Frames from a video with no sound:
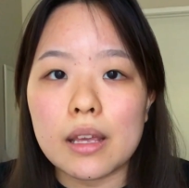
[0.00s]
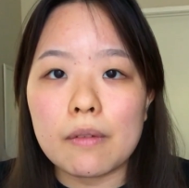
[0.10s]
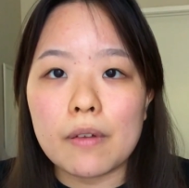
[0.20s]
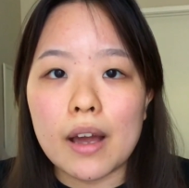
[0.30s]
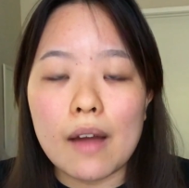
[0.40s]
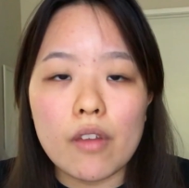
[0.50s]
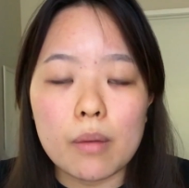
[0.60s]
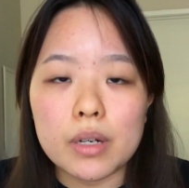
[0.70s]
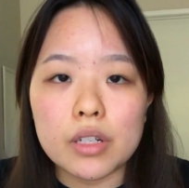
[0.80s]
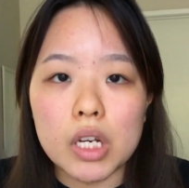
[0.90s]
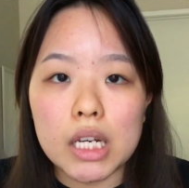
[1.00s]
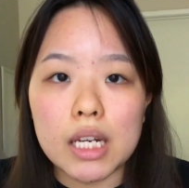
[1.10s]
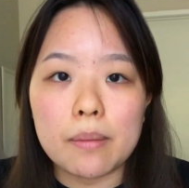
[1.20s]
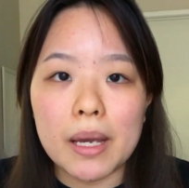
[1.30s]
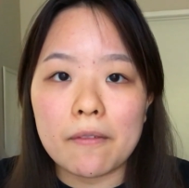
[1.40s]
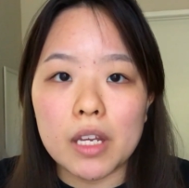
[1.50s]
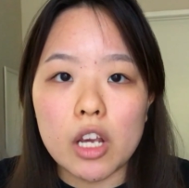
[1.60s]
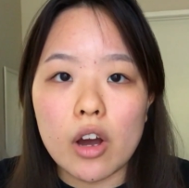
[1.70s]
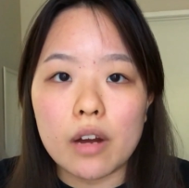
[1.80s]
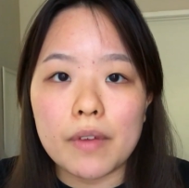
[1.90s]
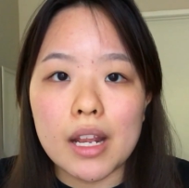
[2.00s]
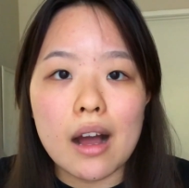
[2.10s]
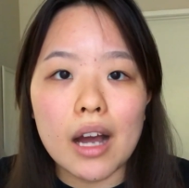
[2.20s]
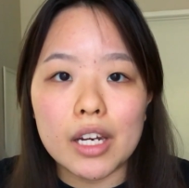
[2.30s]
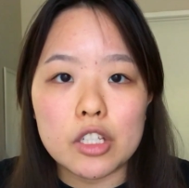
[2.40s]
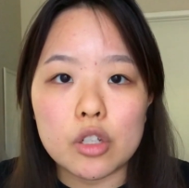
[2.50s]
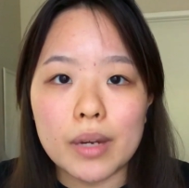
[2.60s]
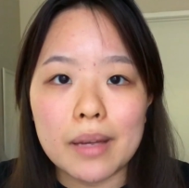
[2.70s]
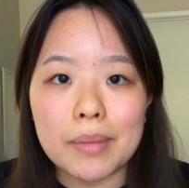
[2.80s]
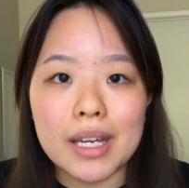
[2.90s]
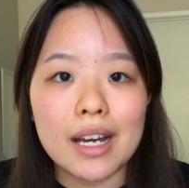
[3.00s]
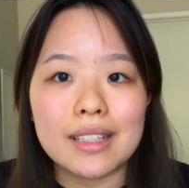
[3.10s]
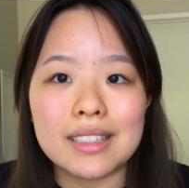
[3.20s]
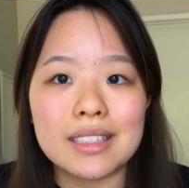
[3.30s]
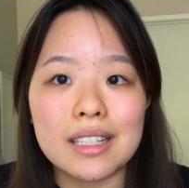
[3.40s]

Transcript: if I have the opportunity to make a video out of it, I'm gonna do it because